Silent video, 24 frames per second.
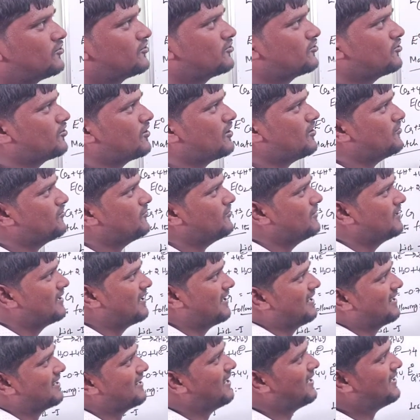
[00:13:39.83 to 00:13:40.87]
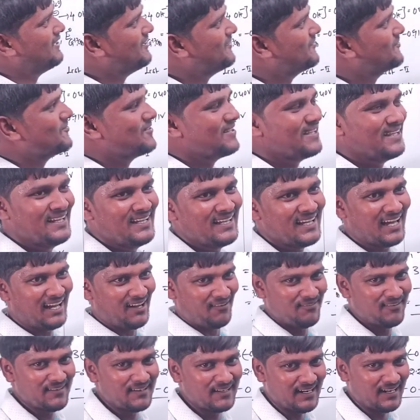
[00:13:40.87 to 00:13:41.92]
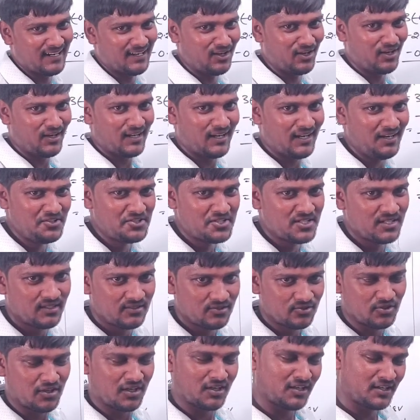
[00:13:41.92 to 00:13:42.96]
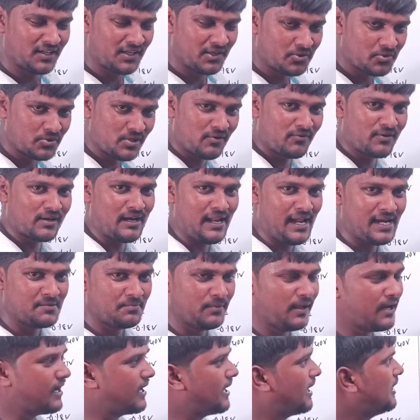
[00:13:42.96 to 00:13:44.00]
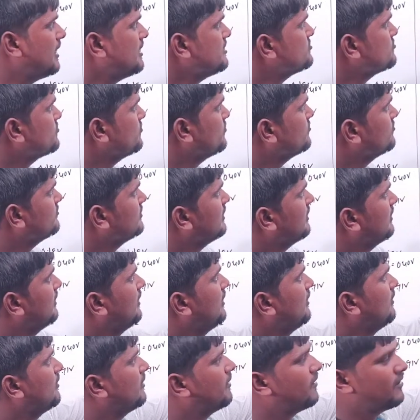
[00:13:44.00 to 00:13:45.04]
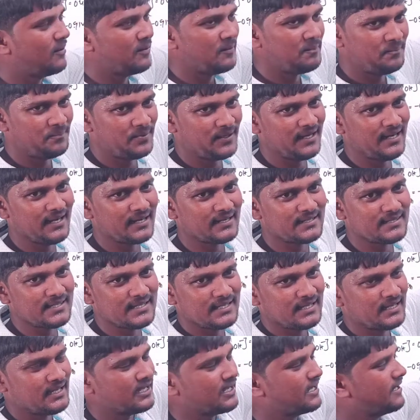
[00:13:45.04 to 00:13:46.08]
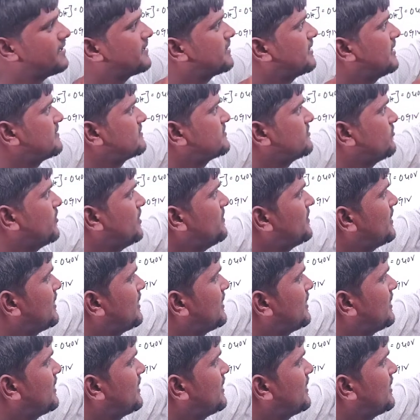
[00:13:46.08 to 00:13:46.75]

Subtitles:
So now according to the our knowledge, so according to the, our Latimer knowledge, we will predict the correct answer. Why?